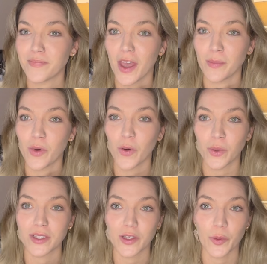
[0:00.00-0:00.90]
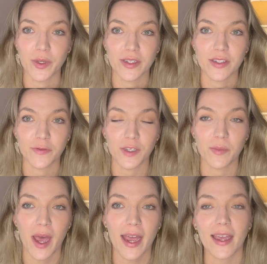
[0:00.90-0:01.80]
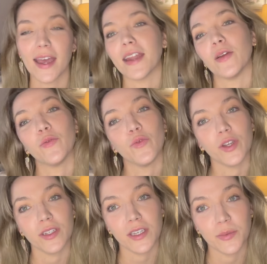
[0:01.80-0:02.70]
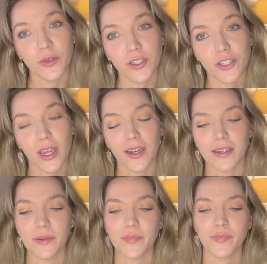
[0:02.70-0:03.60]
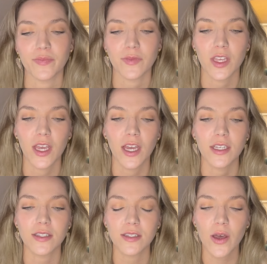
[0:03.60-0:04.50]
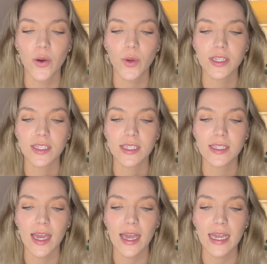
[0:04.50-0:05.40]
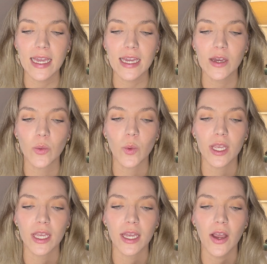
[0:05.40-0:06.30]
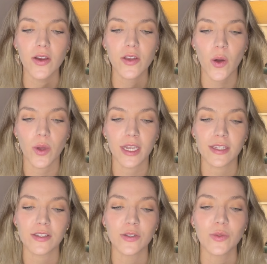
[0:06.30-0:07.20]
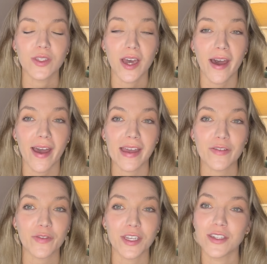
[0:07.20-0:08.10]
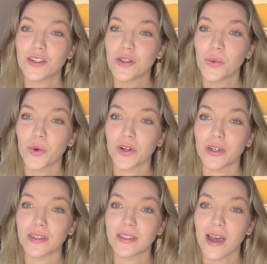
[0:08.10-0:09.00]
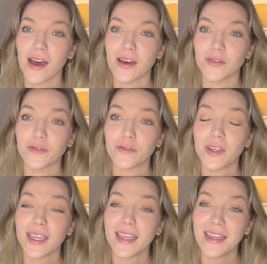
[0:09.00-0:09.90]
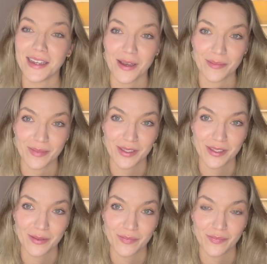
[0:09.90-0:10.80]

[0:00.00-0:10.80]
I'm always open to feedback and I really appreciate it. So, today we are going to dive into the world of idioms.